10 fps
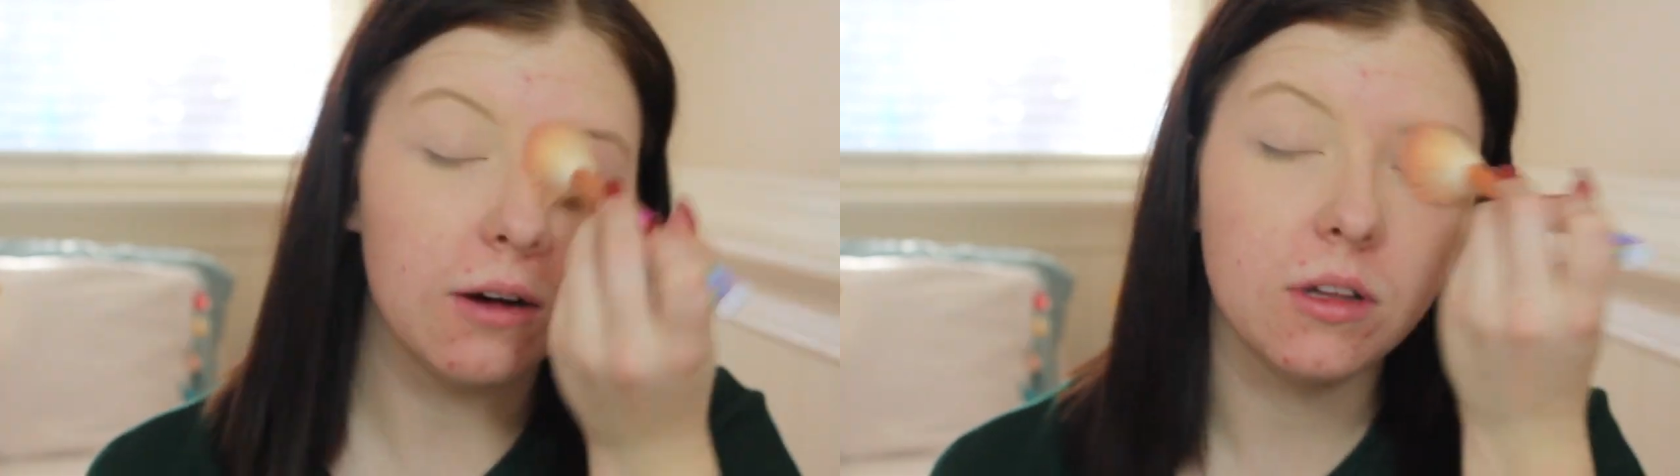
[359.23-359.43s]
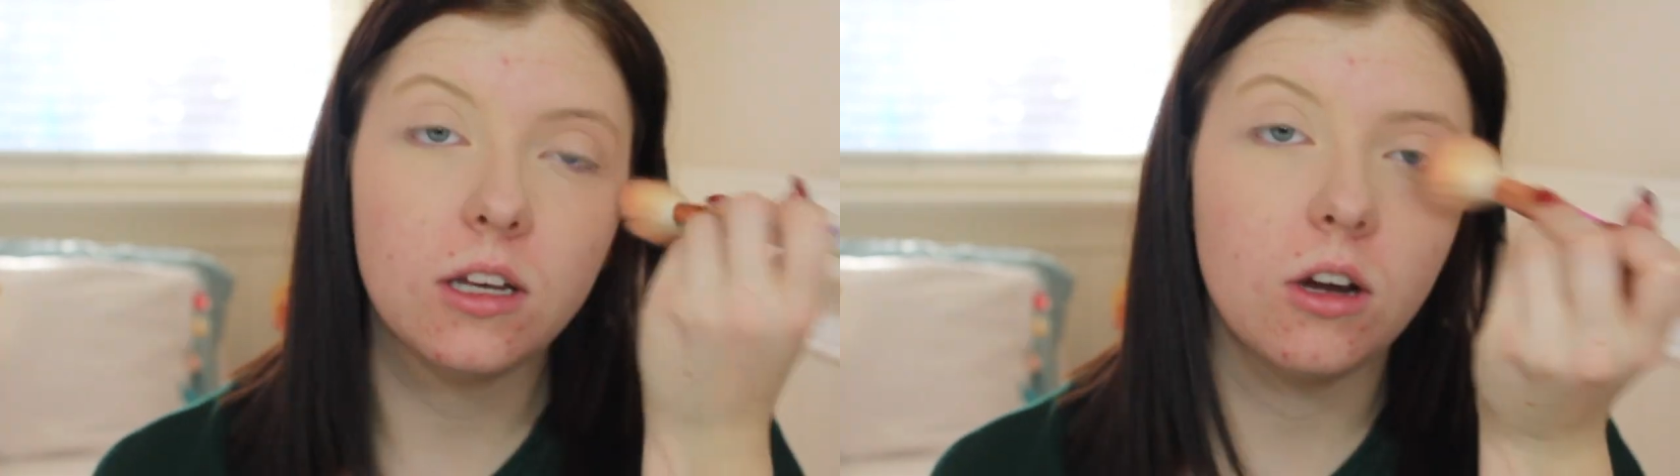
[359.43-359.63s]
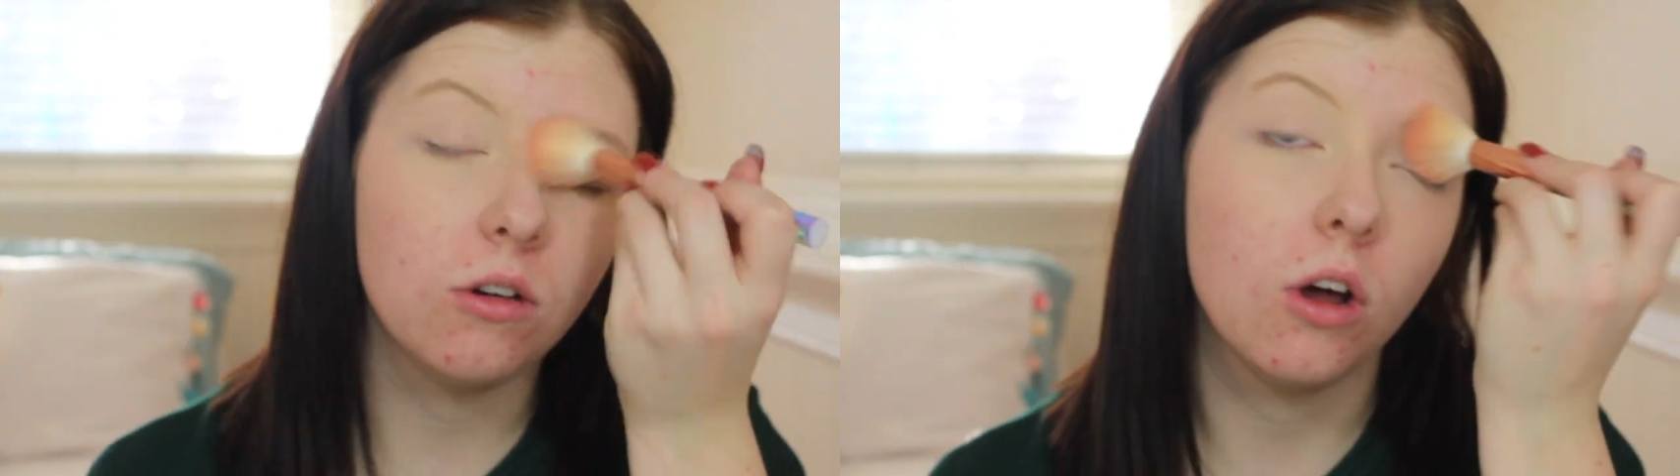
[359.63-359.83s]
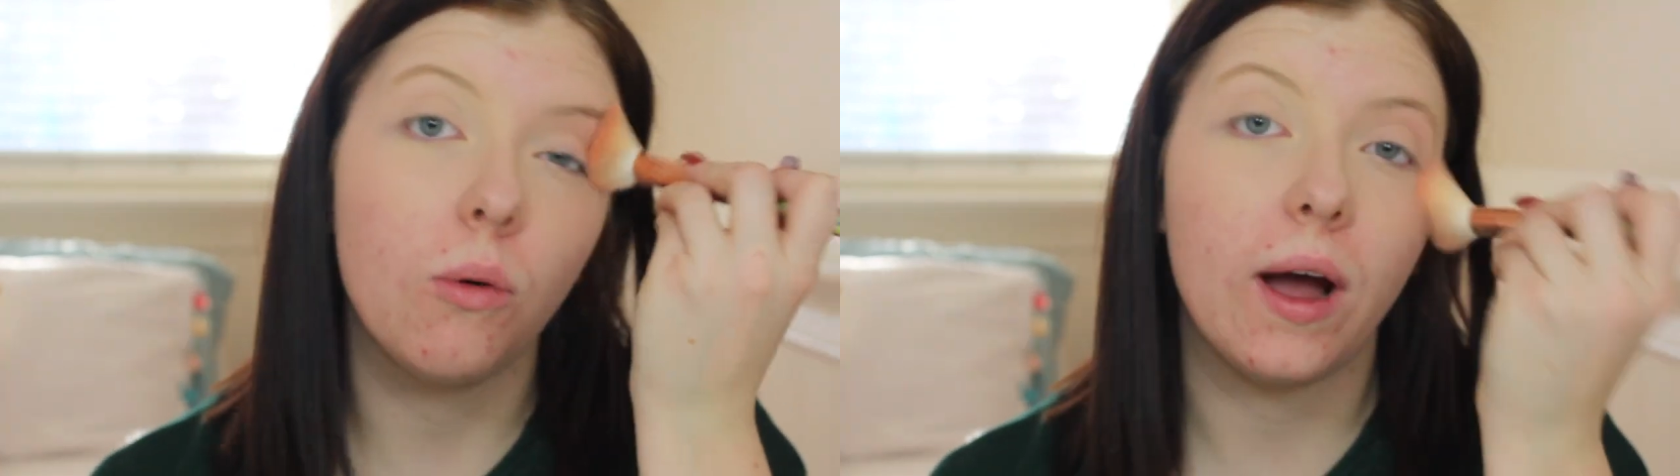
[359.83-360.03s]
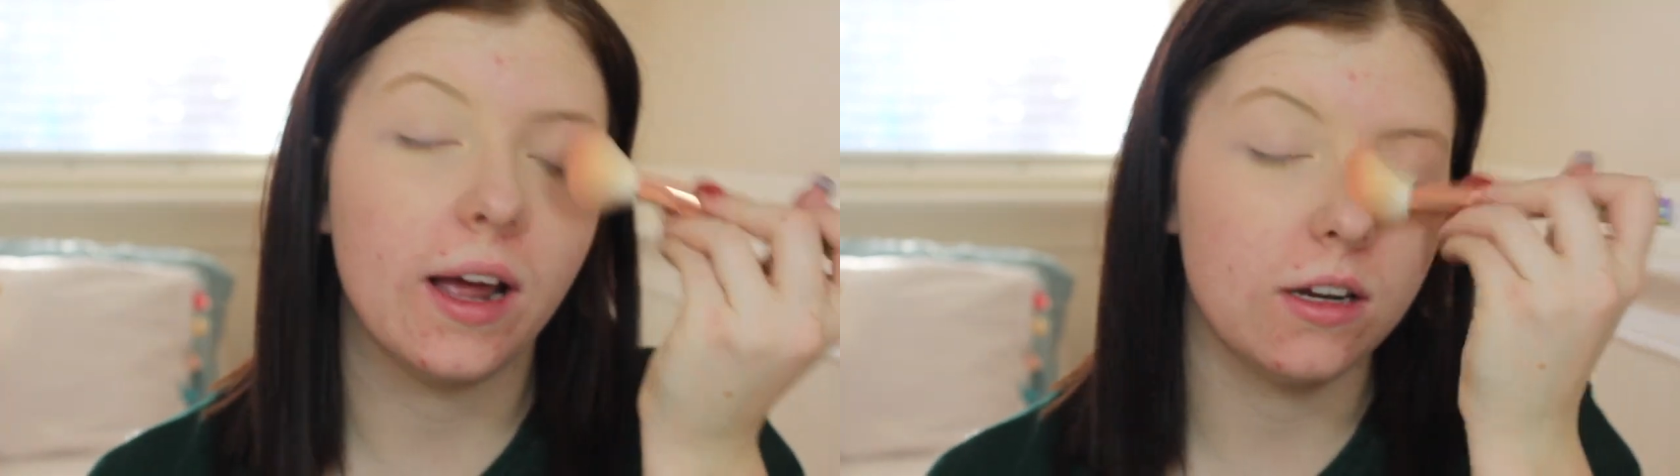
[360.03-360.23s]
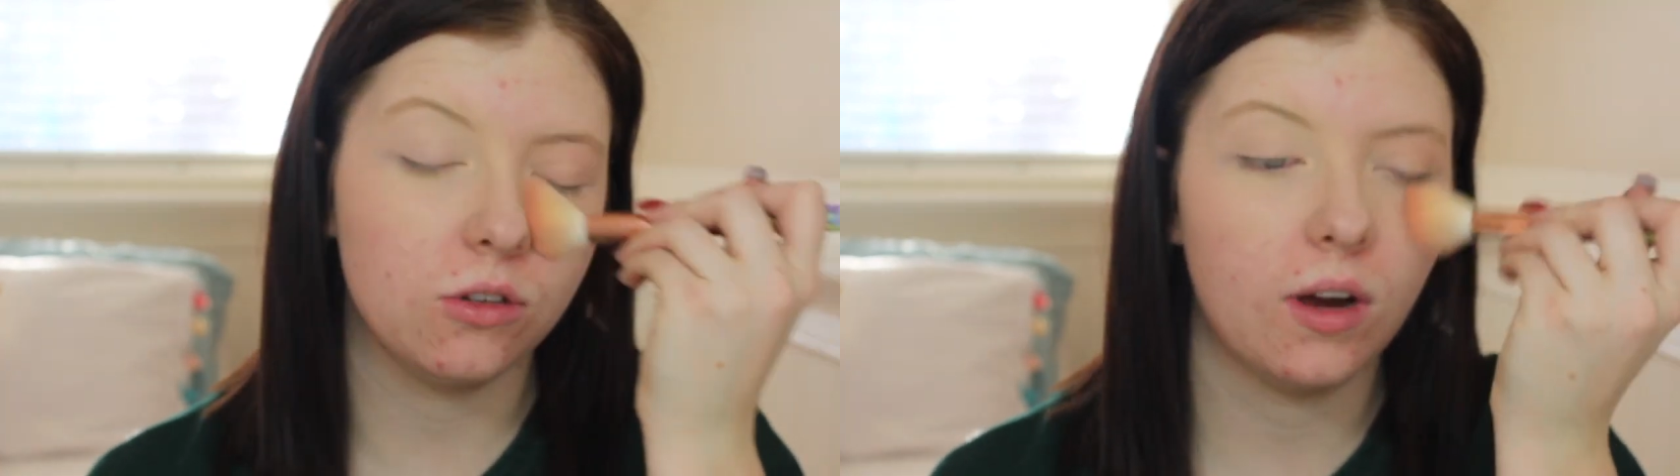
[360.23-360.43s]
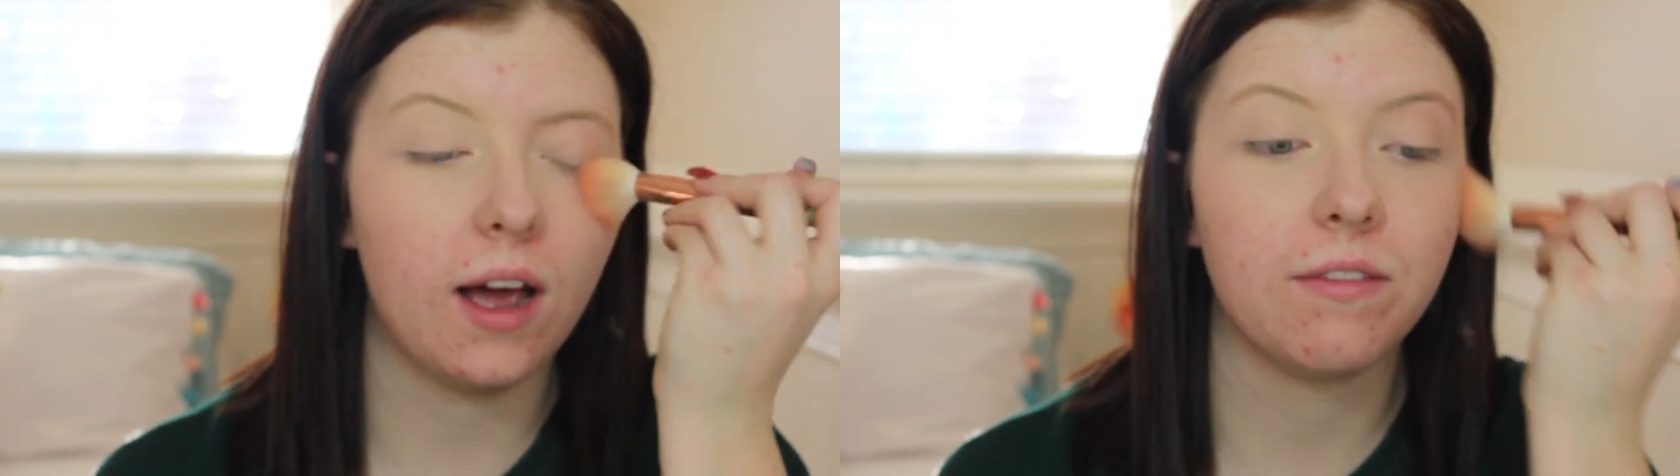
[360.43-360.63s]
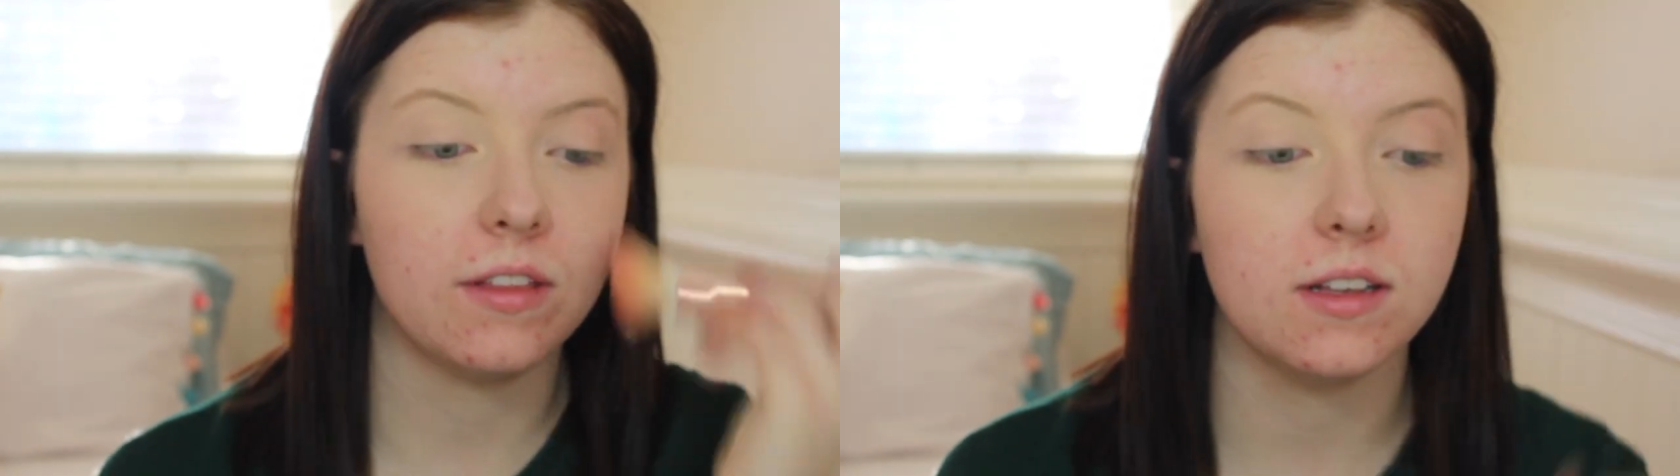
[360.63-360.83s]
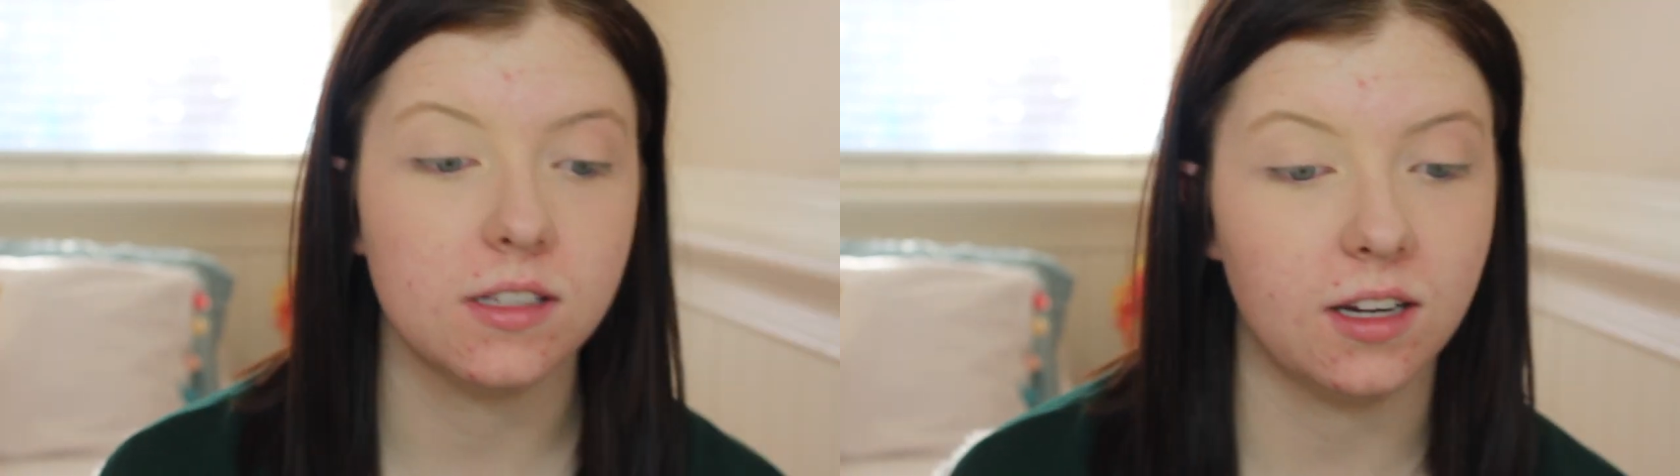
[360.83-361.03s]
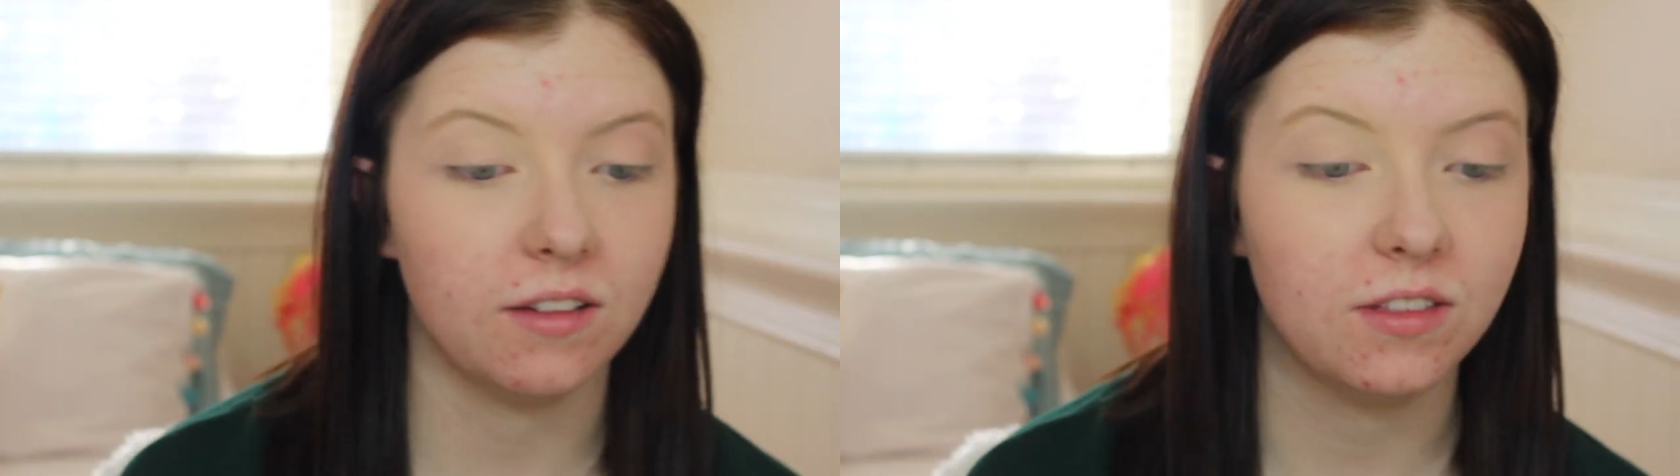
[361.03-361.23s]
I really don't know why I do half of this
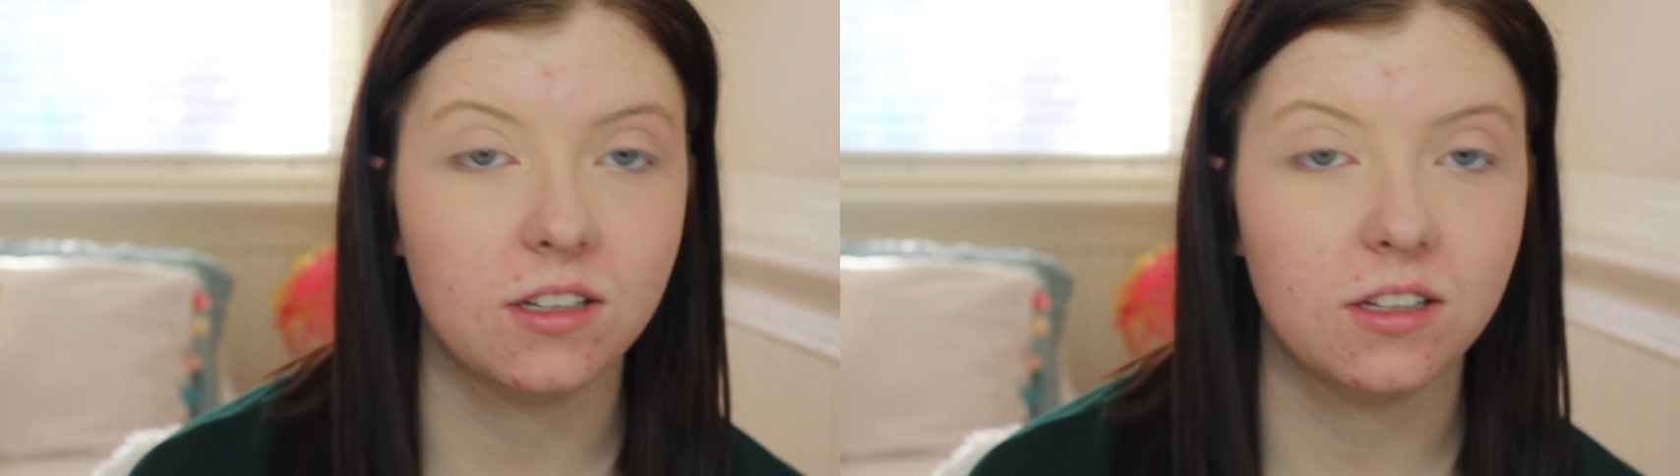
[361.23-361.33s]
stuff.